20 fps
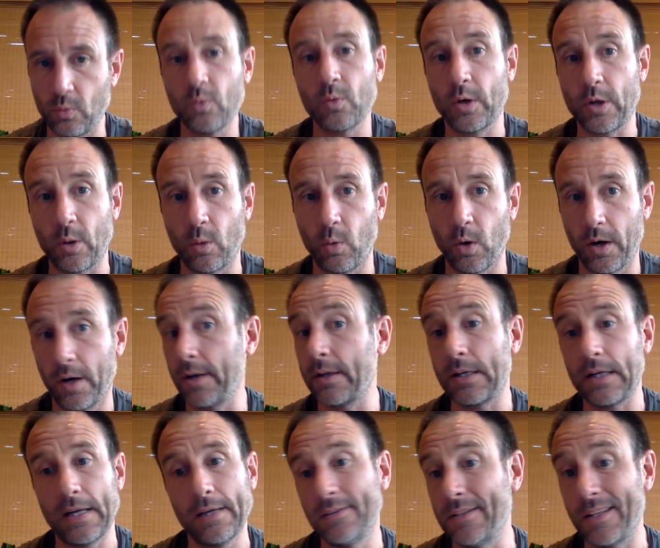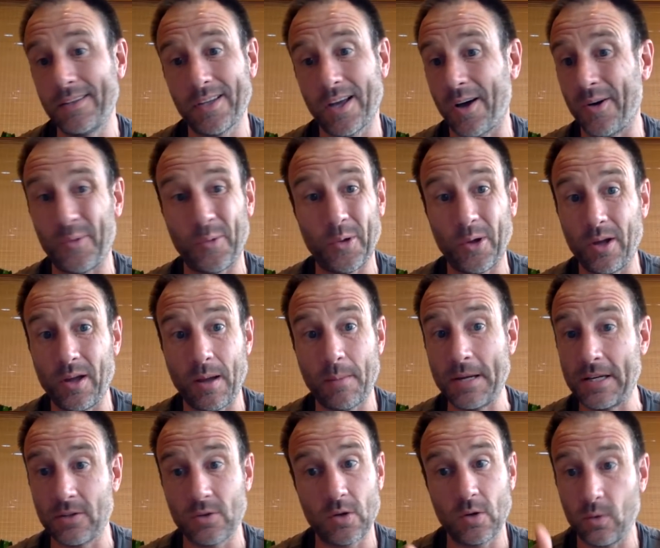work. And then I
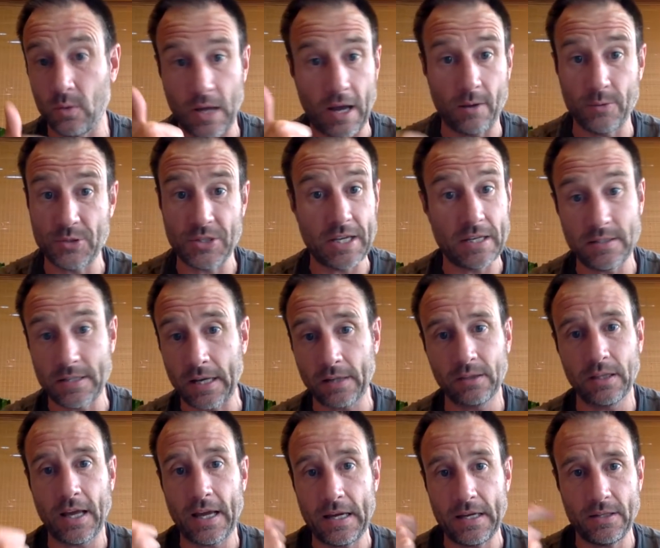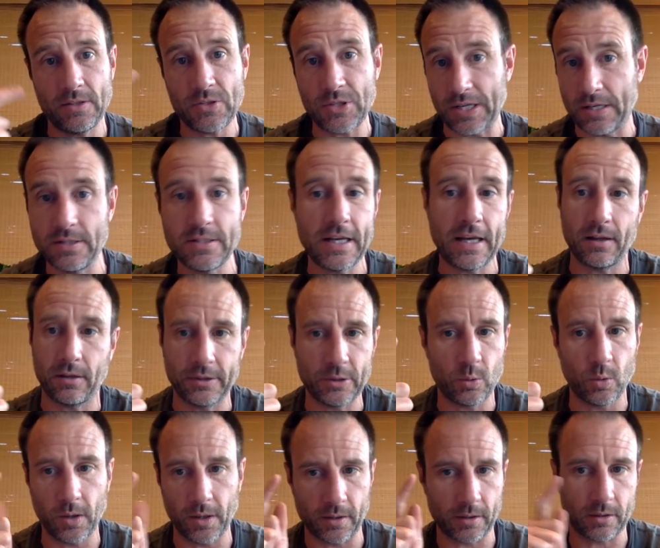mean, I would say deadlines and daily
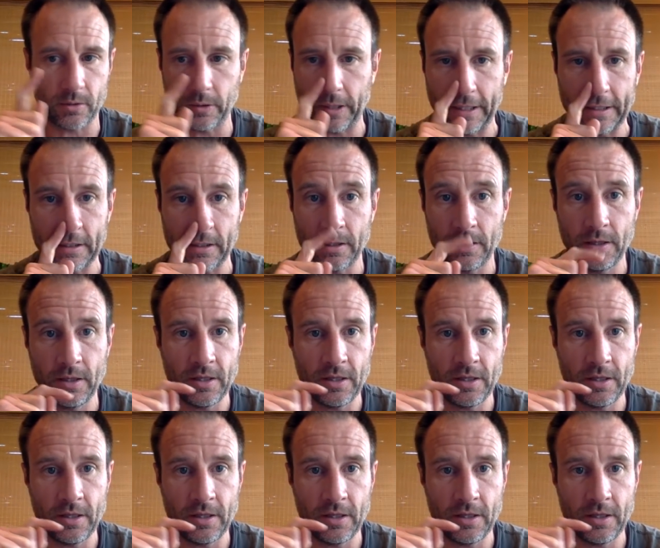work. Like